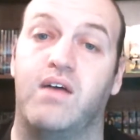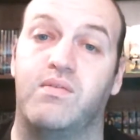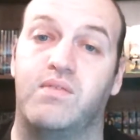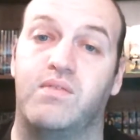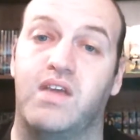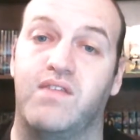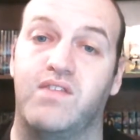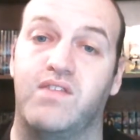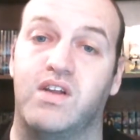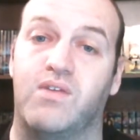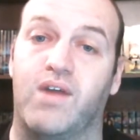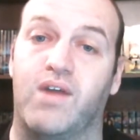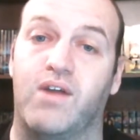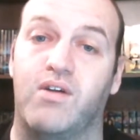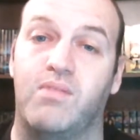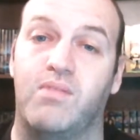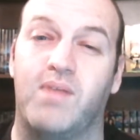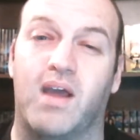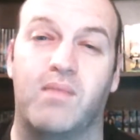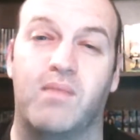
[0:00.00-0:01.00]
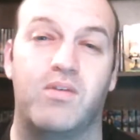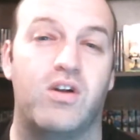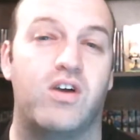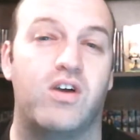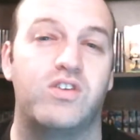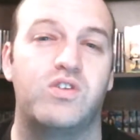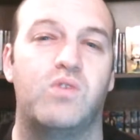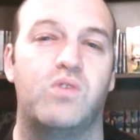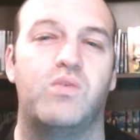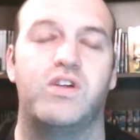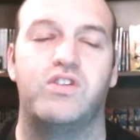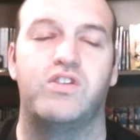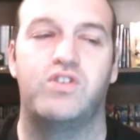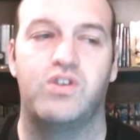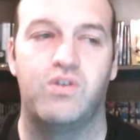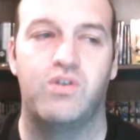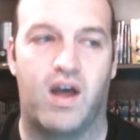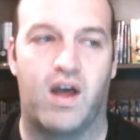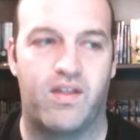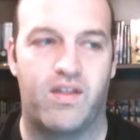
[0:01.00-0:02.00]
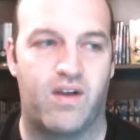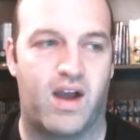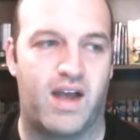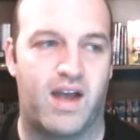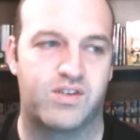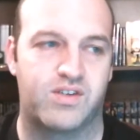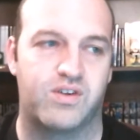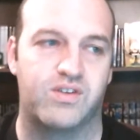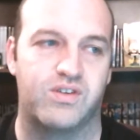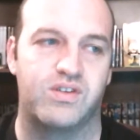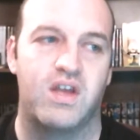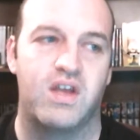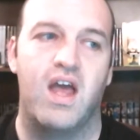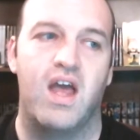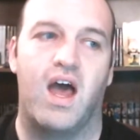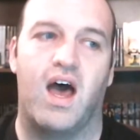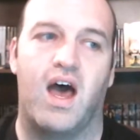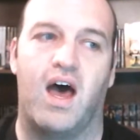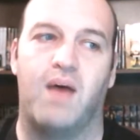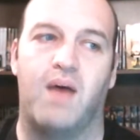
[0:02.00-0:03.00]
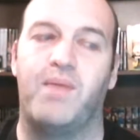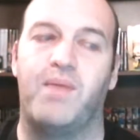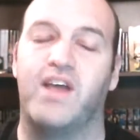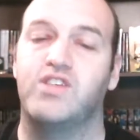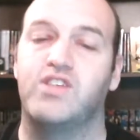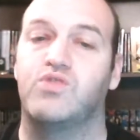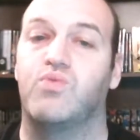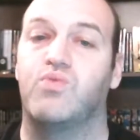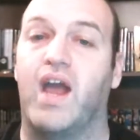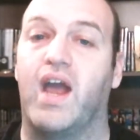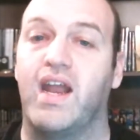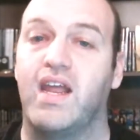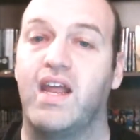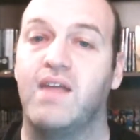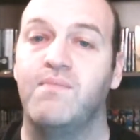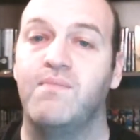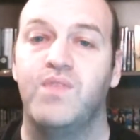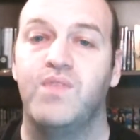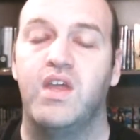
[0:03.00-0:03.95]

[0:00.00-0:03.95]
given to Gregory Peck, but also won 2 other Oscars. Best Writing,